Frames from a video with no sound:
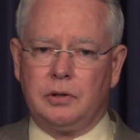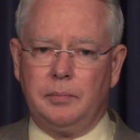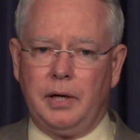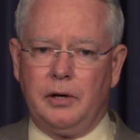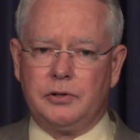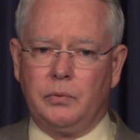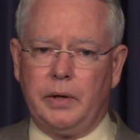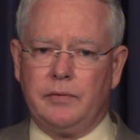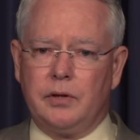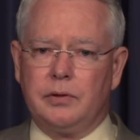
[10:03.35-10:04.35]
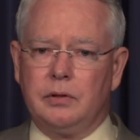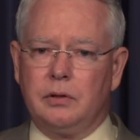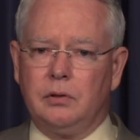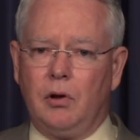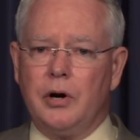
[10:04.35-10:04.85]
comparison, we have the
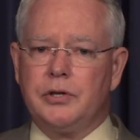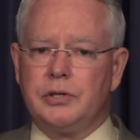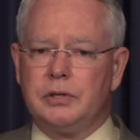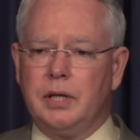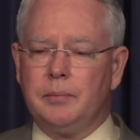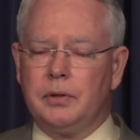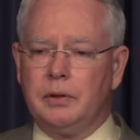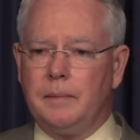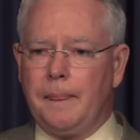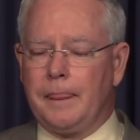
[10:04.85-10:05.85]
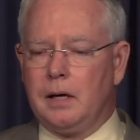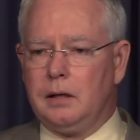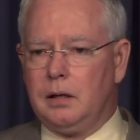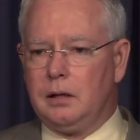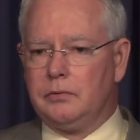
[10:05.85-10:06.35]
third largest number
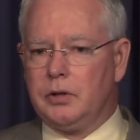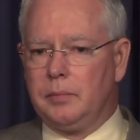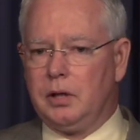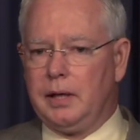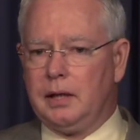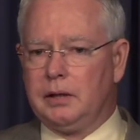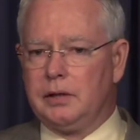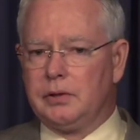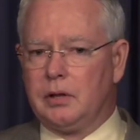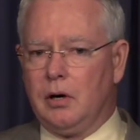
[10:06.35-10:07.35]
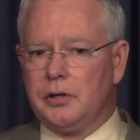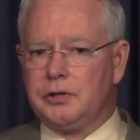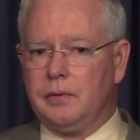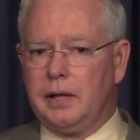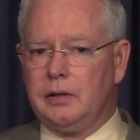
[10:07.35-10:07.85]
of criminal aliens
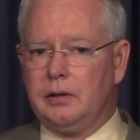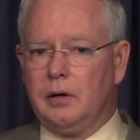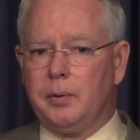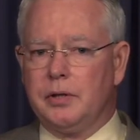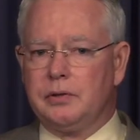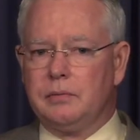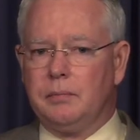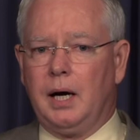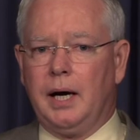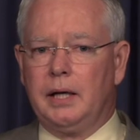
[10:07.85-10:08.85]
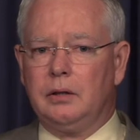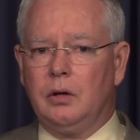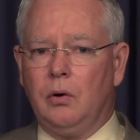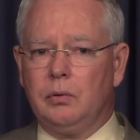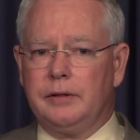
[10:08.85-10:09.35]
incarcerated in our prison, behind
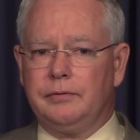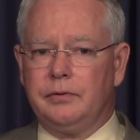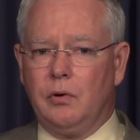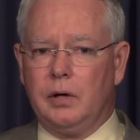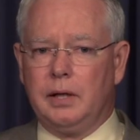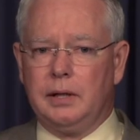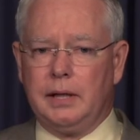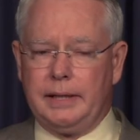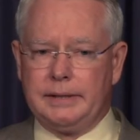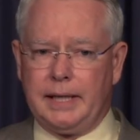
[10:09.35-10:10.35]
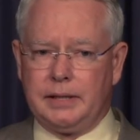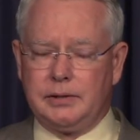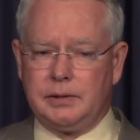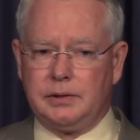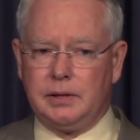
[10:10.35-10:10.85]
only Florida and
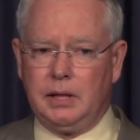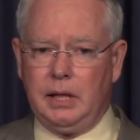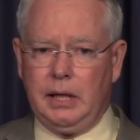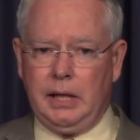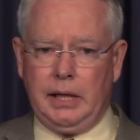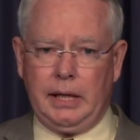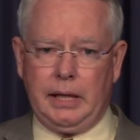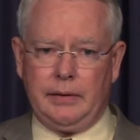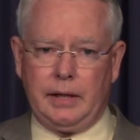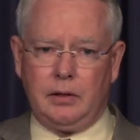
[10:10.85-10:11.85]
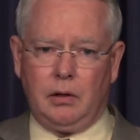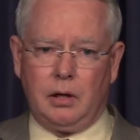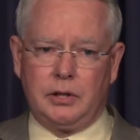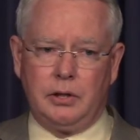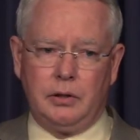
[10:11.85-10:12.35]
Texas, and that
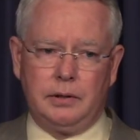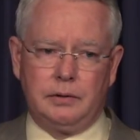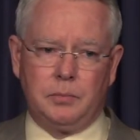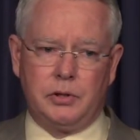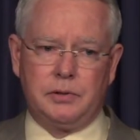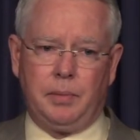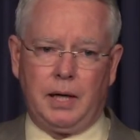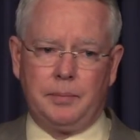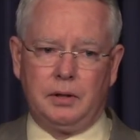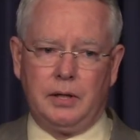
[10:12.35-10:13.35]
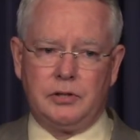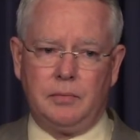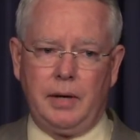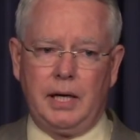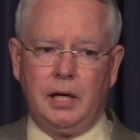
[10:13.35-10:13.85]
our current prison
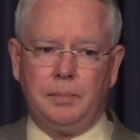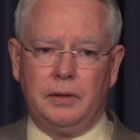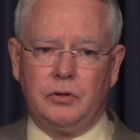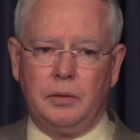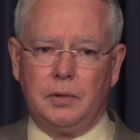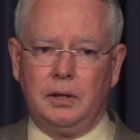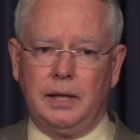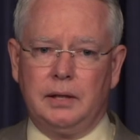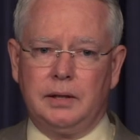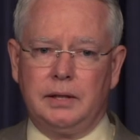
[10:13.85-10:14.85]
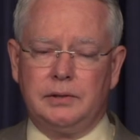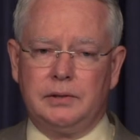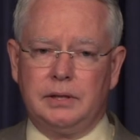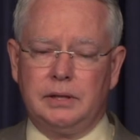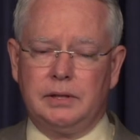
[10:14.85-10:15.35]
population made up of criminal
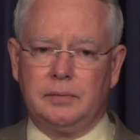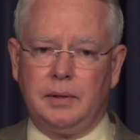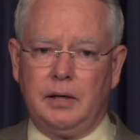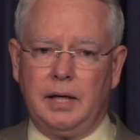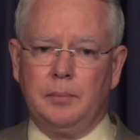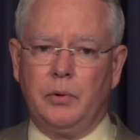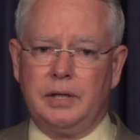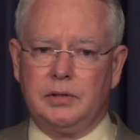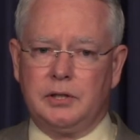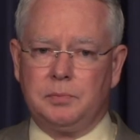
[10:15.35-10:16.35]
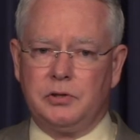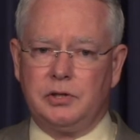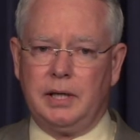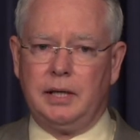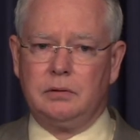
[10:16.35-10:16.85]
aliens is about
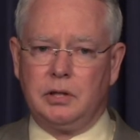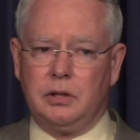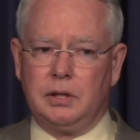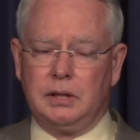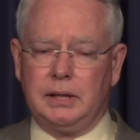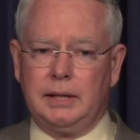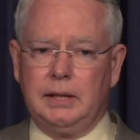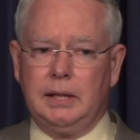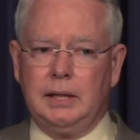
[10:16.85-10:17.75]
8.6% currently.